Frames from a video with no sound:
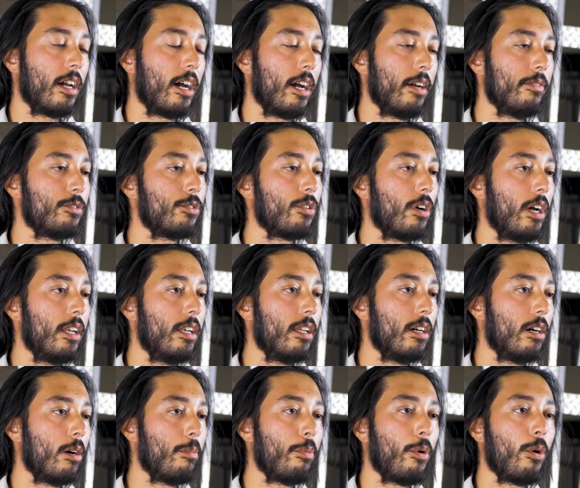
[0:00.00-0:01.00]
I've tried to
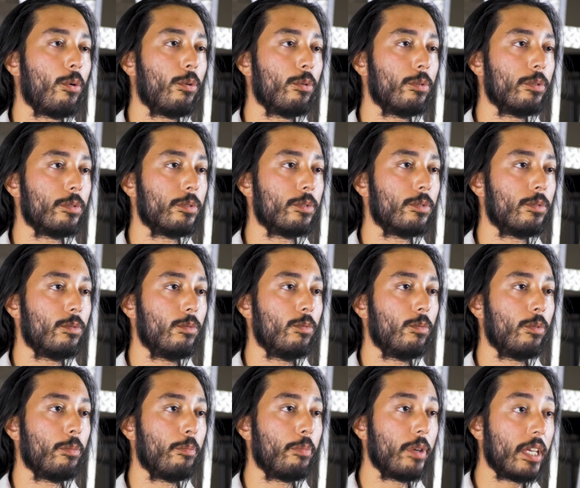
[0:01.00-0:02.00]
uphold
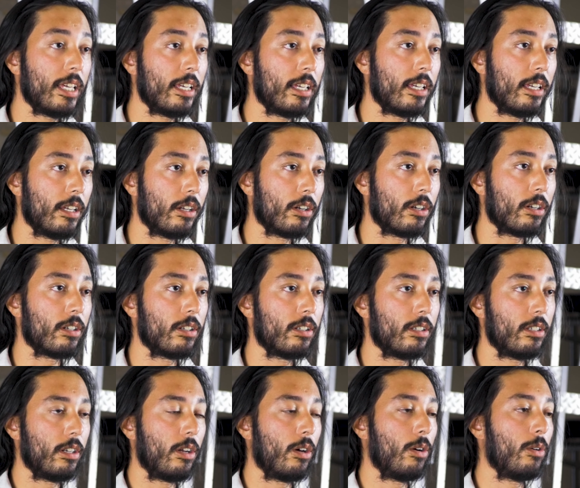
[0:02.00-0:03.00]
with being here,
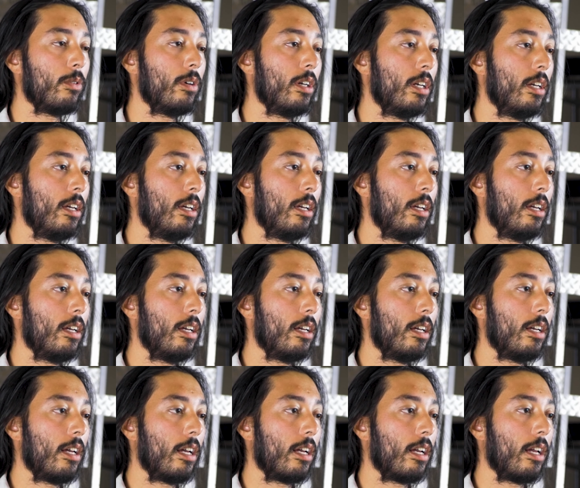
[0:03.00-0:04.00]
you know,
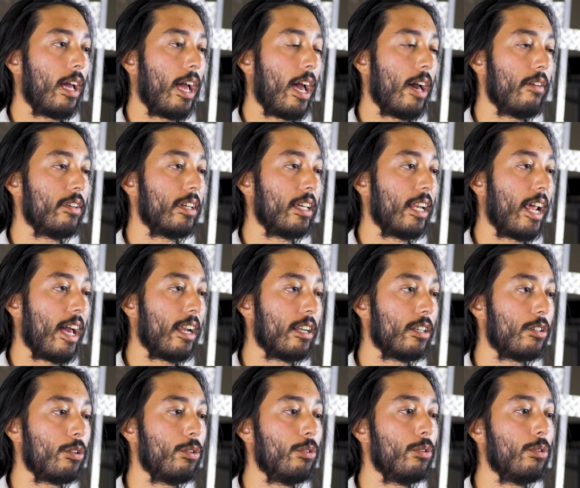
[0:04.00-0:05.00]
having an
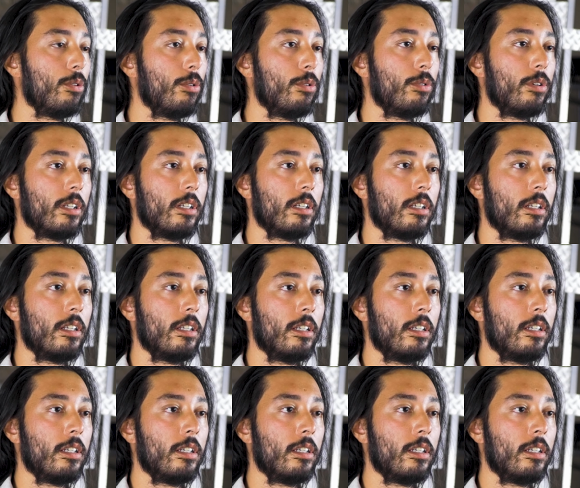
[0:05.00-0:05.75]
attitude and